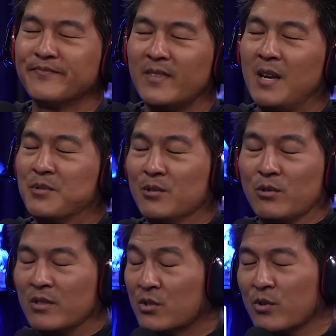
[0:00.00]

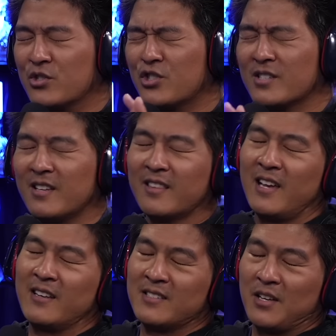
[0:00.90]
Absolutely. So it's just like that
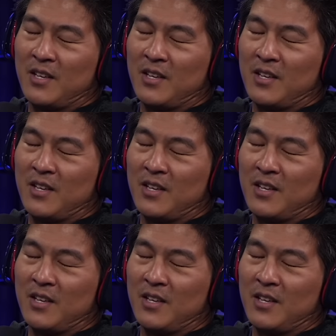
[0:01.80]
in South